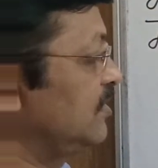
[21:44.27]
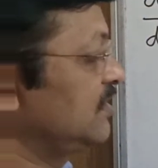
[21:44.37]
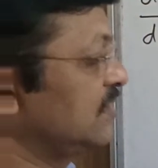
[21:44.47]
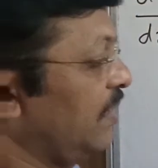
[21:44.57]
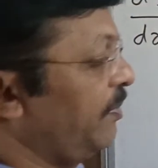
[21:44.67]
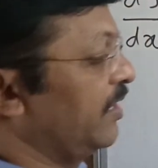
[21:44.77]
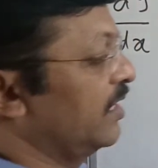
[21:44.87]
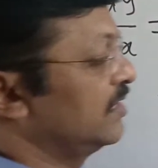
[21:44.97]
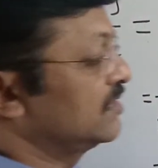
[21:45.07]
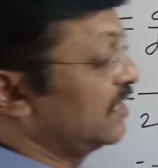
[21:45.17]
This is
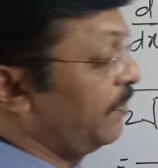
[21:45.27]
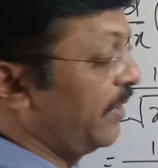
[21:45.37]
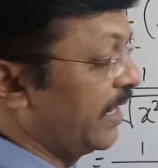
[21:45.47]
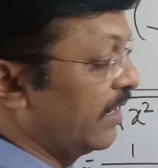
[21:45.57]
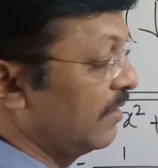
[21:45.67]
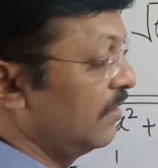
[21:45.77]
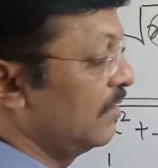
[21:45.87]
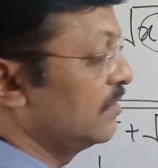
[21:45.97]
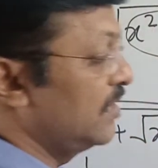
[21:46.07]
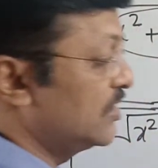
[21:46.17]
repeated.
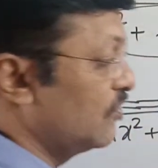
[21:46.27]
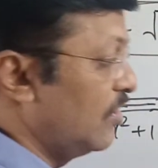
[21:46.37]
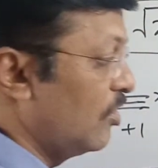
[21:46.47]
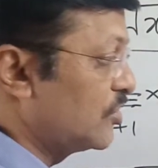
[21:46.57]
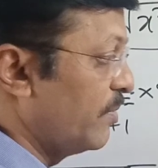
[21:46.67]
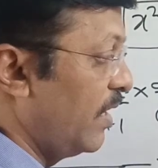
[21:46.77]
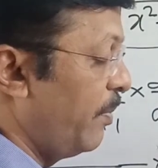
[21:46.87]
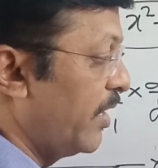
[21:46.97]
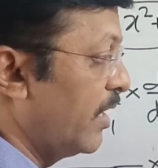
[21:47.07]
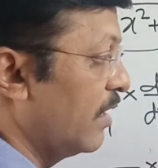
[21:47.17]
This will also be
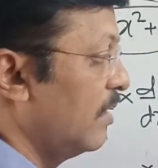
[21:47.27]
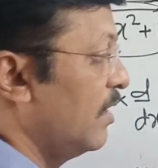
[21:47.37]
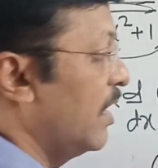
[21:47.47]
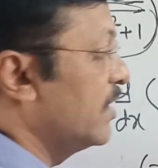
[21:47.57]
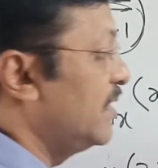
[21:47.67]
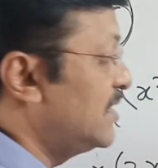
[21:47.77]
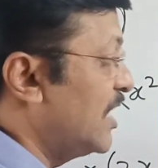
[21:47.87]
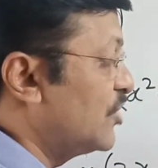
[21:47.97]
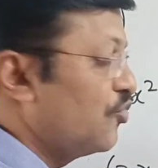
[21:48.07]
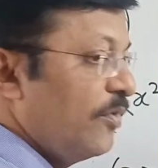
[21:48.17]
repeated, and this
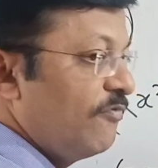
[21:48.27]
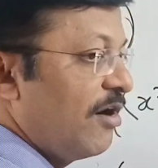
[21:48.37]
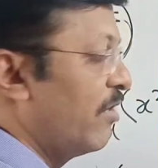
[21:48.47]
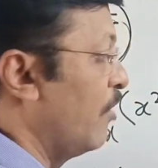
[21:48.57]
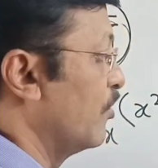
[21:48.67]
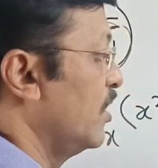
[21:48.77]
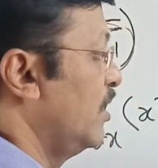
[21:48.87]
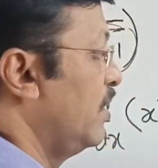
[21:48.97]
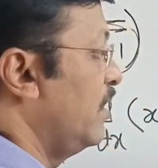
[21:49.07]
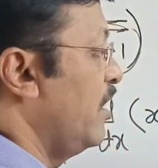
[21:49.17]
has to be found out.
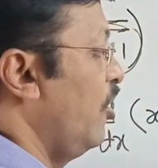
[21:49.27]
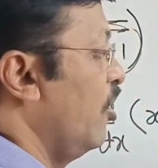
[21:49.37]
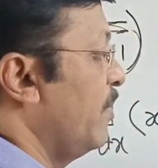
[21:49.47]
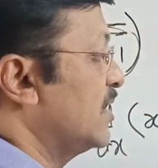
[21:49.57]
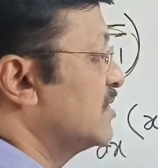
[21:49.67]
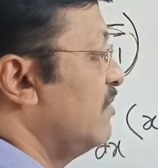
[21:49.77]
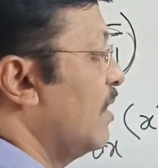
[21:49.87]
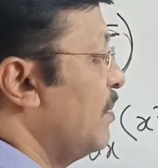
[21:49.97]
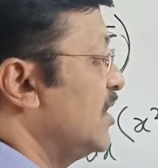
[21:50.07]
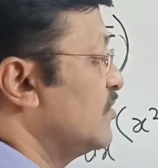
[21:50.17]
Derivative of x
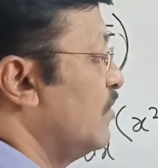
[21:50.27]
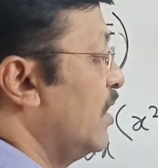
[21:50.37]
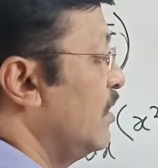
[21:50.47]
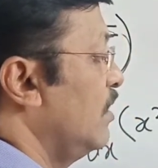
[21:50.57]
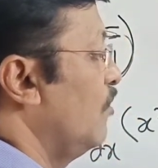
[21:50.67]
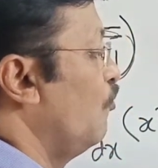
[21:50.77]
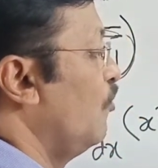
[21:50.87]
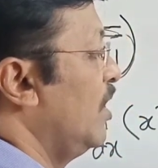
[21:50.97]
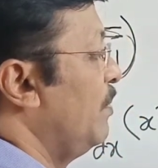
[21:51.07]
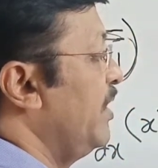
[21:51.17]
square plus 1
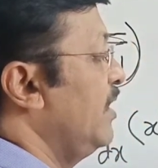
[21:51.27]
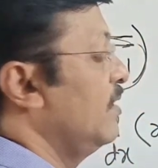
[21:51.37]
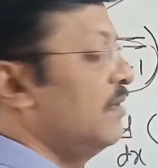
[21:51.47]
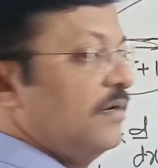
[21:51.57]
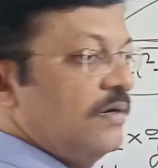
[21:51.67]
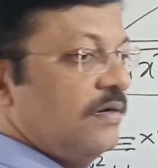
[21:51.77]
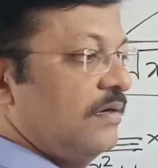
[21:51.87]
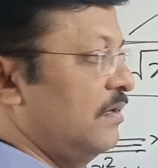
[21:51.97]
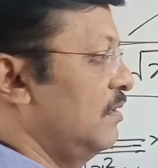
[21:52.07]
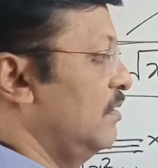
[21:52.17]
will be
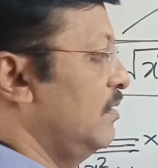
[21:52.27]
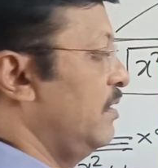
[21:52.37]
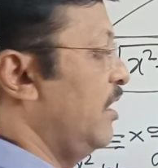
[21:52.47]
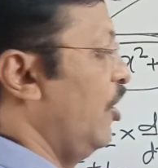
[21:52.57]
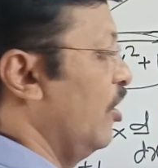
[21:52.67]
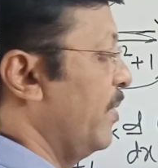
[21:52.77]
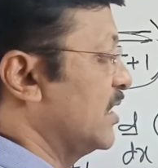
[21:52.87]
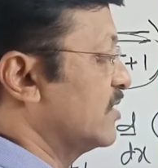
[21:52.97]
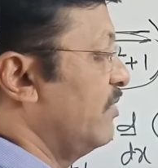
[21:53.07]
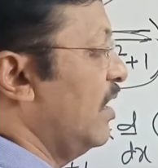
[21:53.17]
derivative of
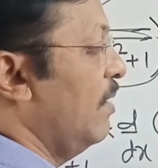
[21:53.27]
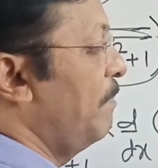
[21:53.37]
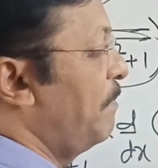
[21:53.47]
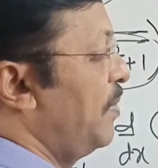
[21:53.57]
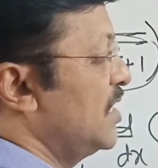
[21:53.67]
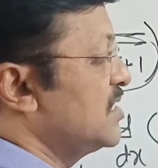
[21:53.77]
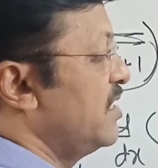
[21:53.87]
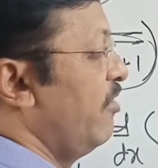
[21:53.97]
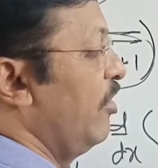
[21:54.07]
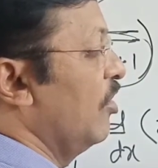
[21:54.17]
x square plus
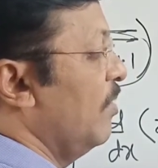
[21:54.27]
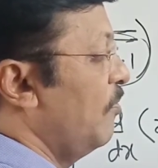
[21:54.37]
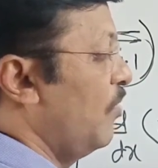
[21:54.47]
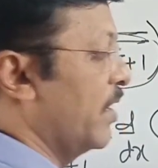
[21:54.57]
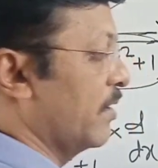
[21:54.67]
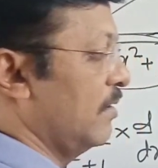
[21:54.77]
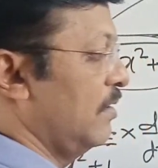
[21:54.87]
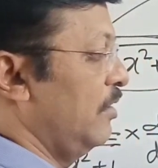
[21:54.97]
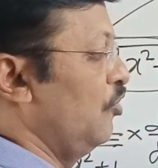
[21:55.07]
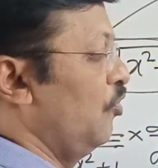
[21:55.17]
derivative of 1.
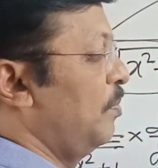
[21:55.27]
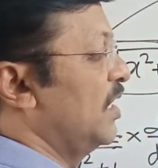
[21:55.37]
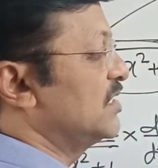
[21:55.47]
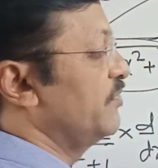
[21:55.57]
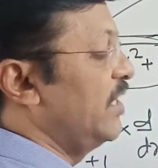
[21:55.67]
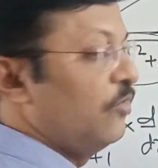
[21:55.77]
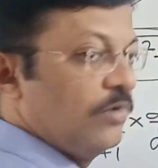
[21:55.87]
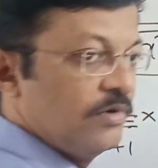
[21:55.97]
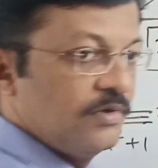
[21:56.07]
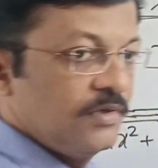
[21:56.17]
U plus v
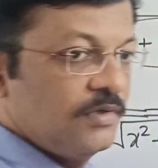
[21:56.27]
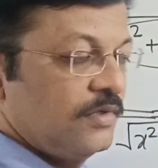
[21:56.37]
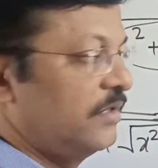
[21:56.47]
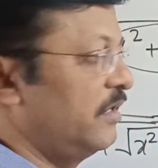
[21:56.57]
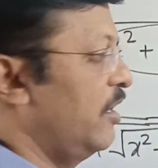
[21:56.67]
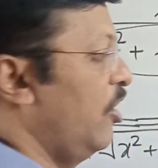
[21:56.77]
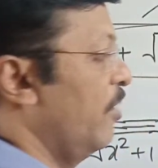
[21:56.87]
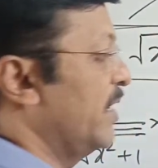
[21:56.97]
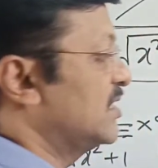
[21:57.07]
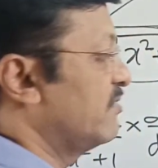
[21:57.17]
rule. Derivative
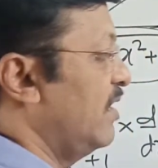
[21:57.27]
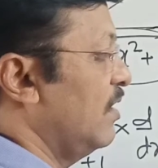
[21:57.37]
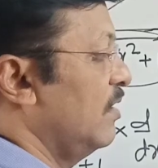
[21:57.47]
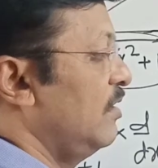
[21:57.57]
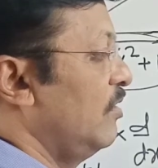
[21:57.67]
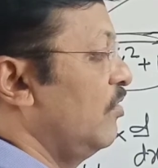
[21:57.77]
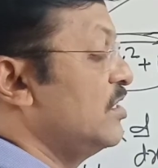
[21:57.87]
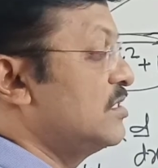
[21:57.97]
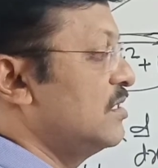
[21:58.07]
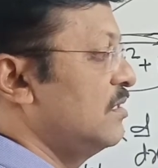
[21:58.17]
of x square is